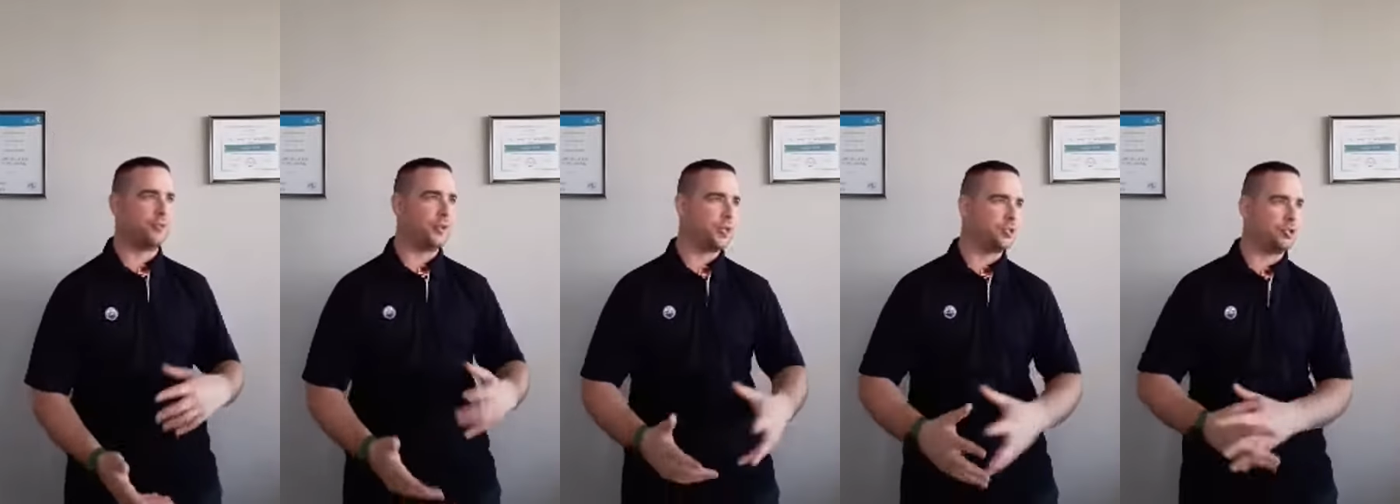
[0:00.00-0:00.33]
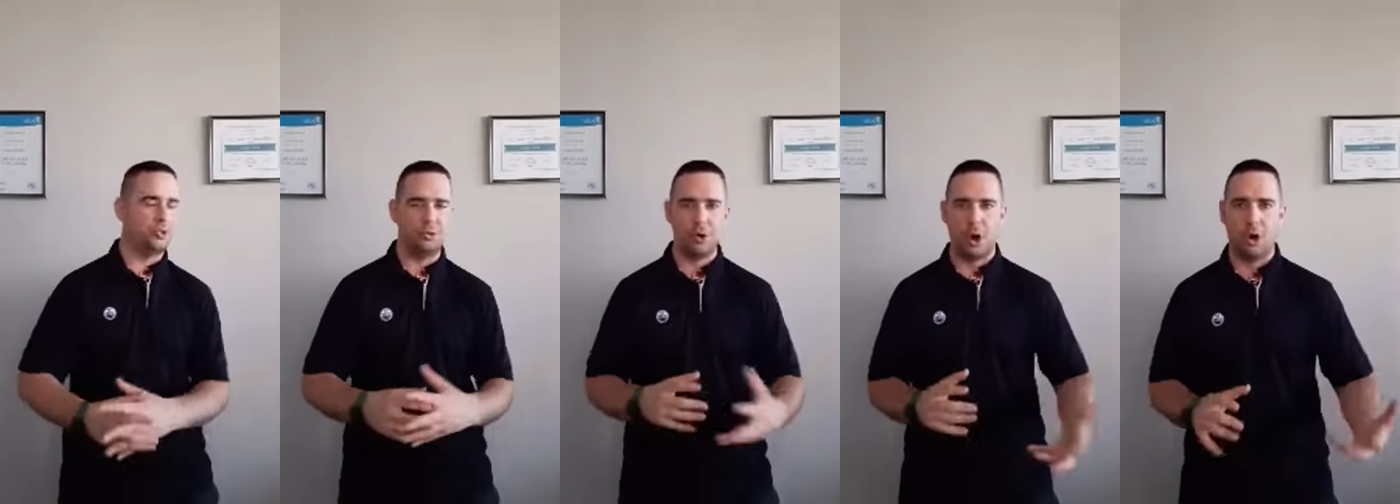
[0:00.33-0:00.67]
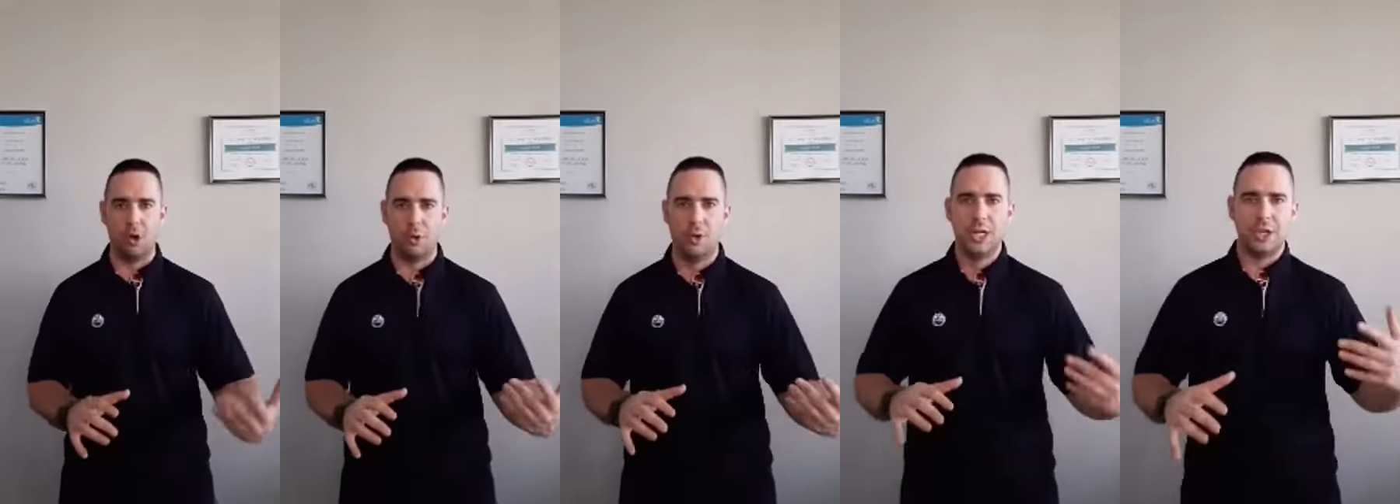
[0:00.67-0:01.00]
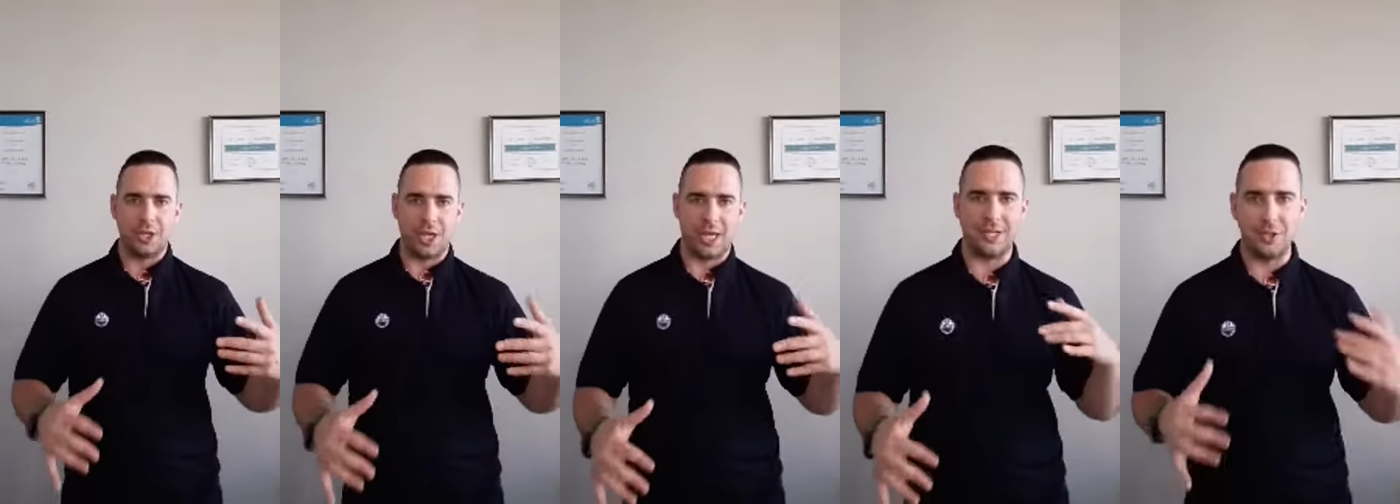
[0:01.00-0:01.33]
fears you know
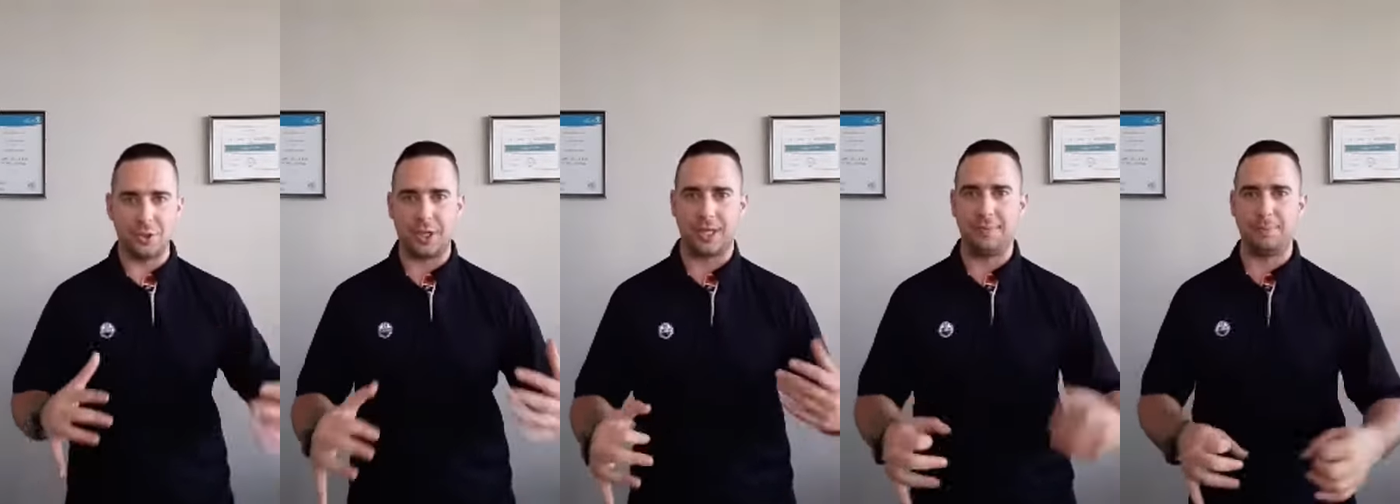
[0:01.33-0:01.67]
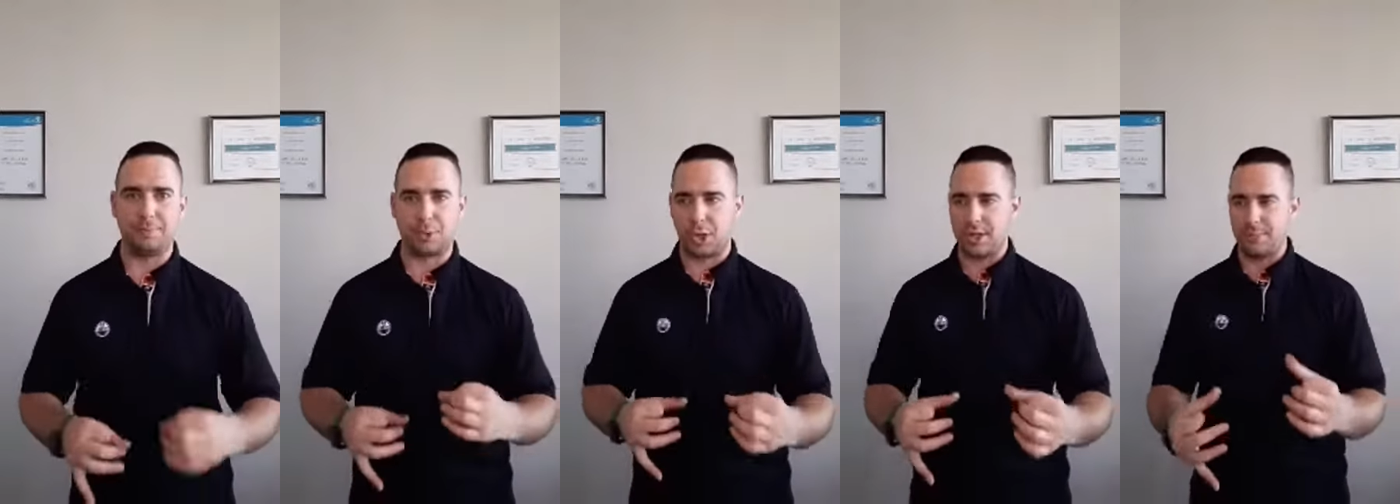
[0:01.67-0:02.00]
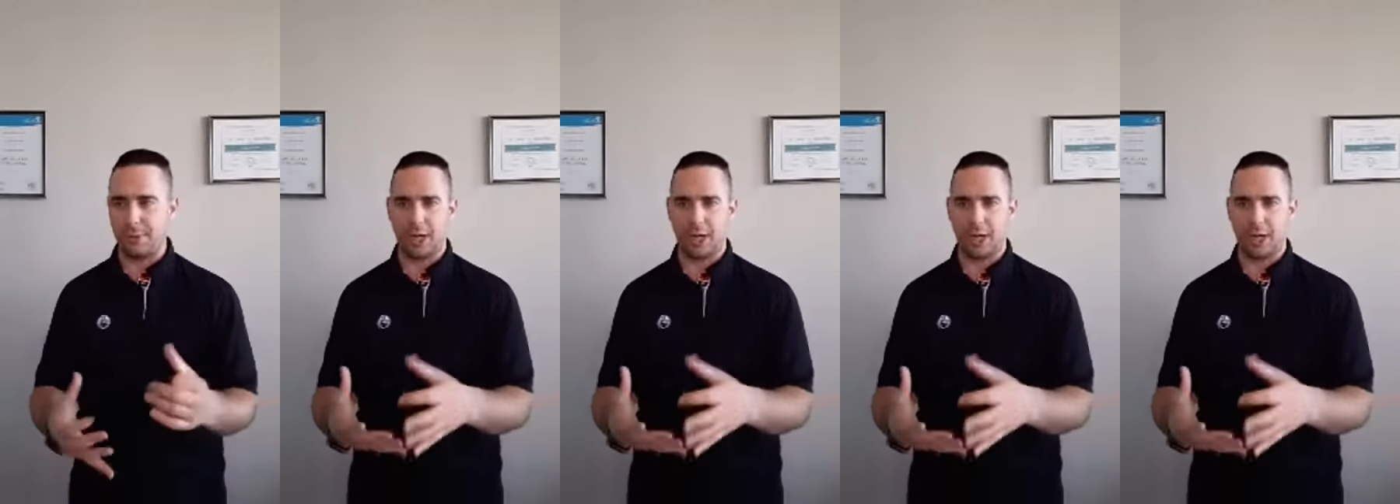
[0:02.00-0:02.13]
and you can pretty